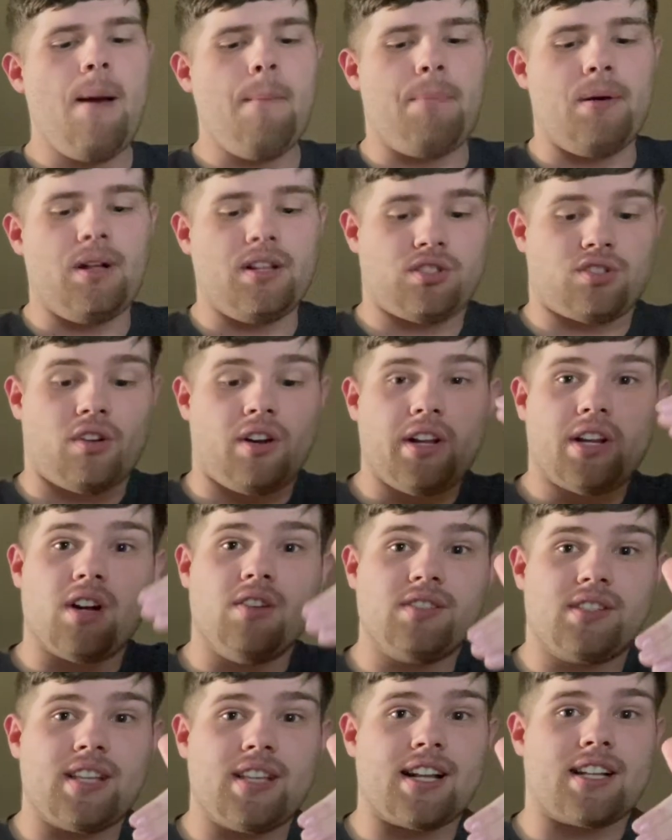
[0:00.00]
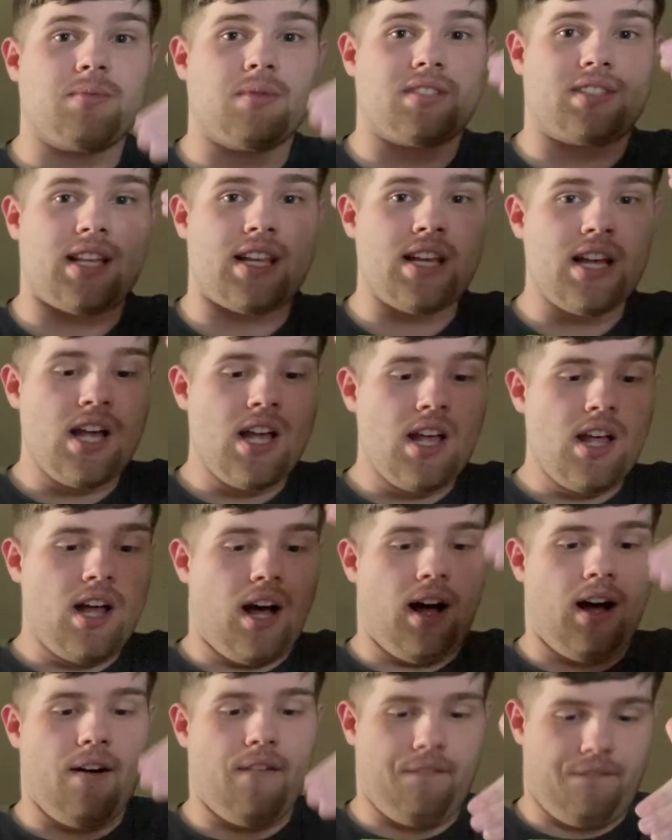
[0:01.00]
But Sonic 06 was the
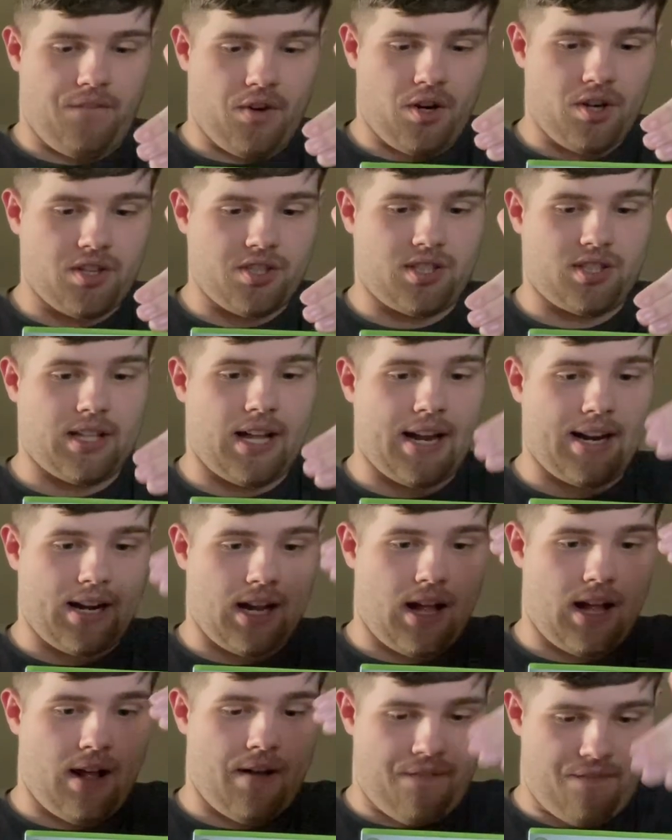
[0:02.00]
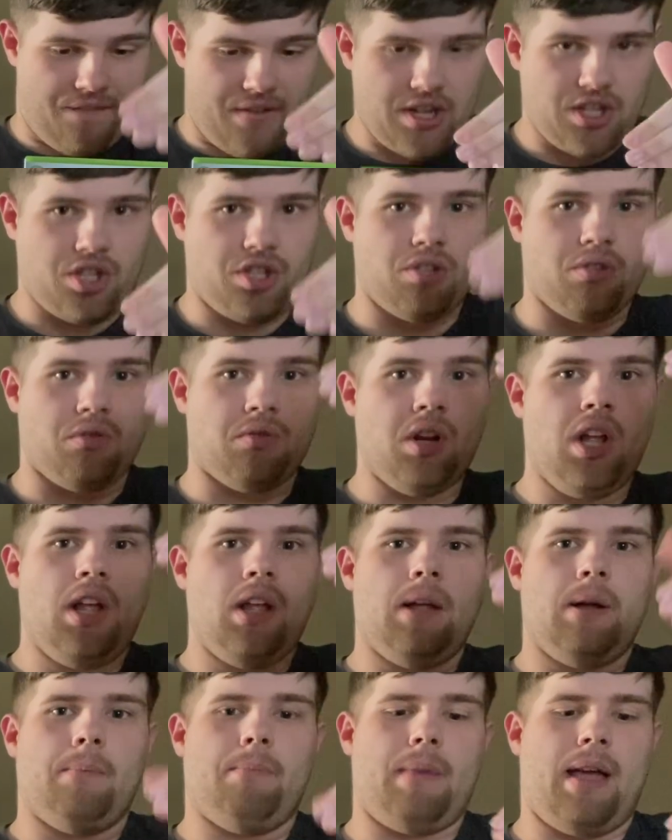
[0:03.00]
first, like, official
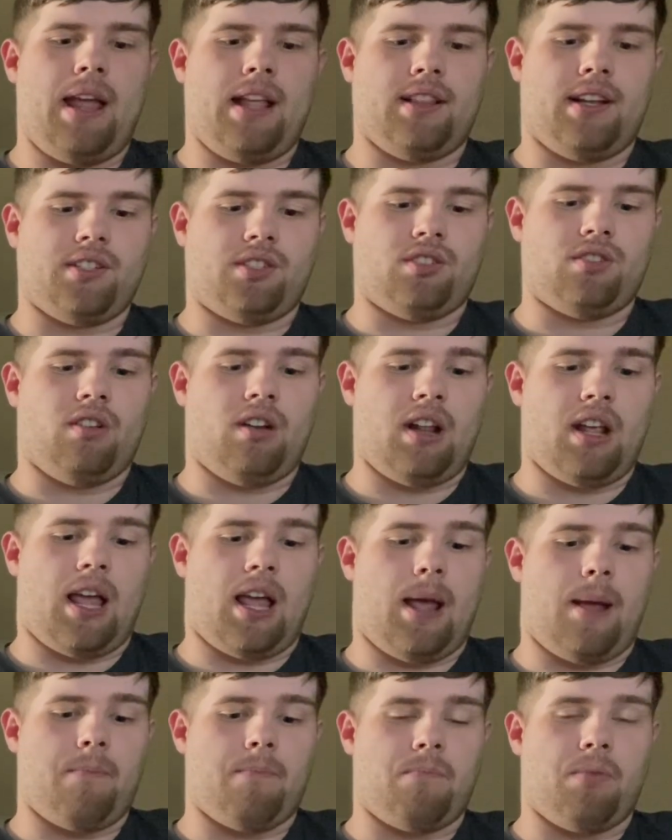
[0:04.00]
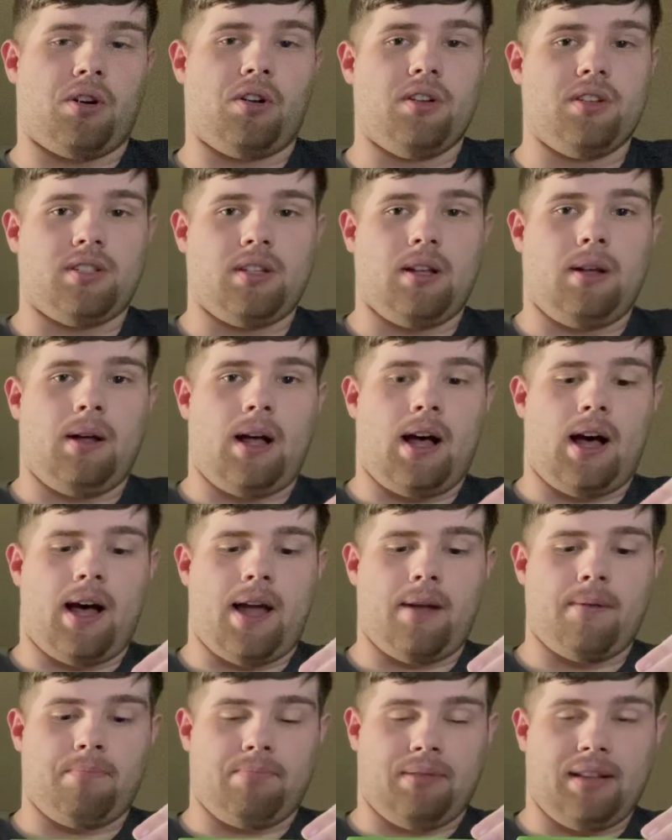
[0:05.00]
mainline Sonic game because
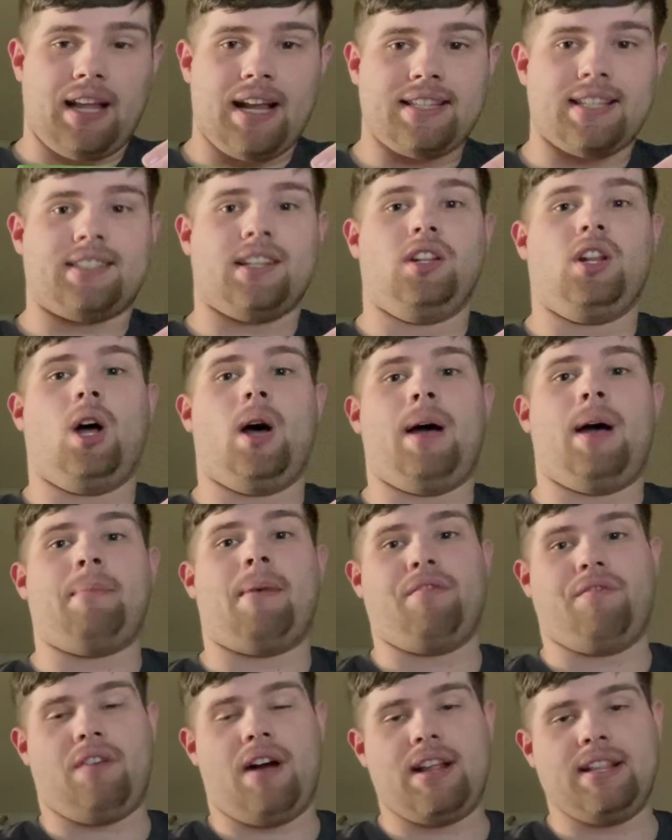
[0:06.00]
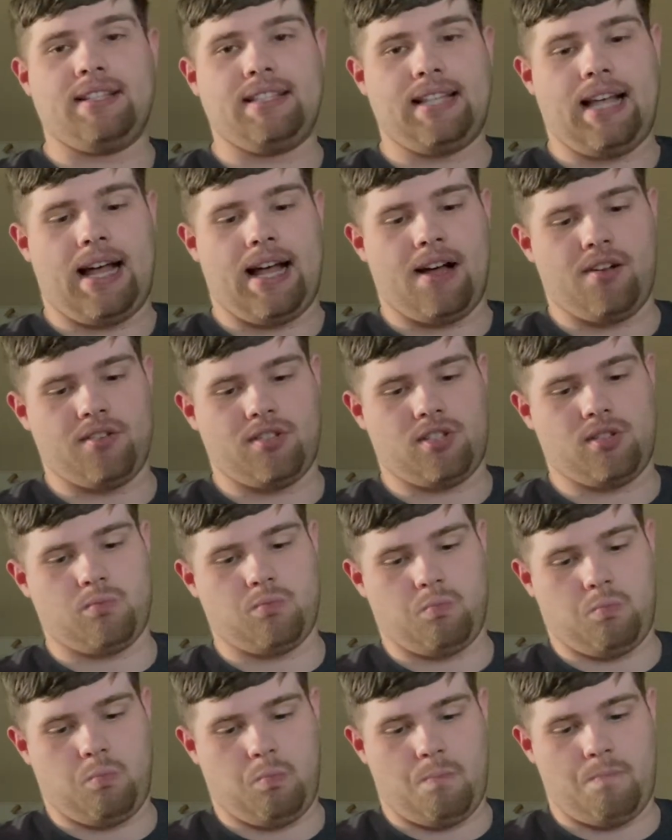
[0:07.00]
I played this a lot at my friend's house
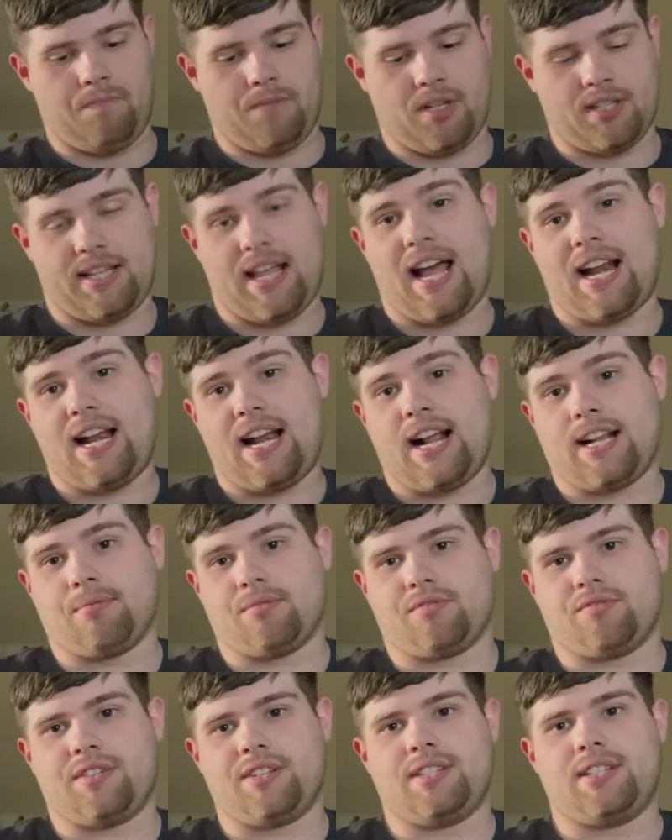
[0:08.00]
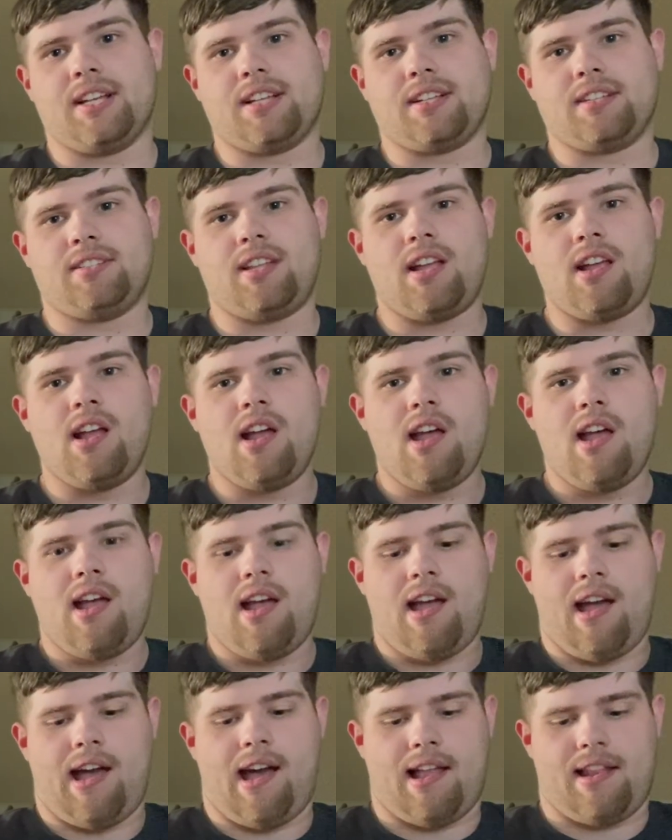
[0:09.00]
because he had an Xbox 360,
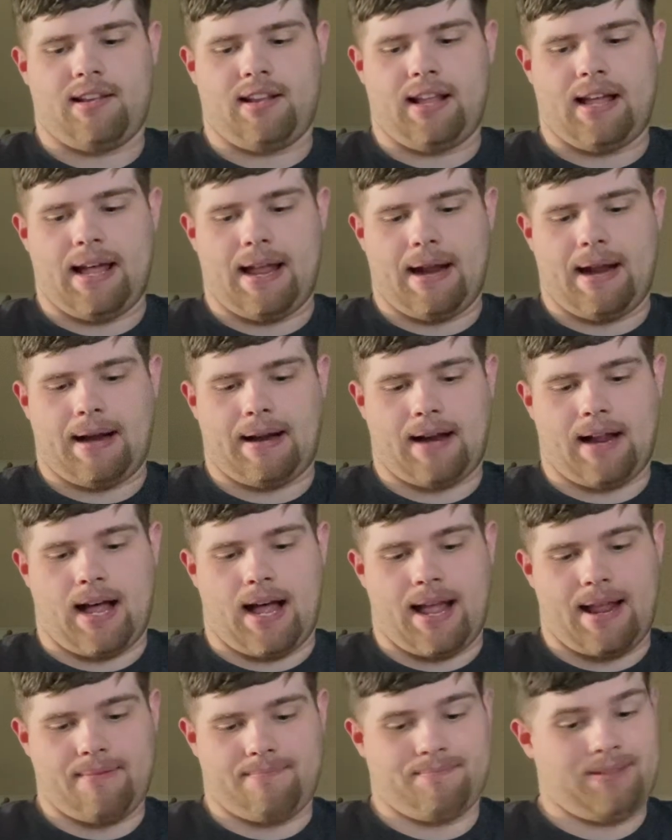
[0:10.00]
and, like, I...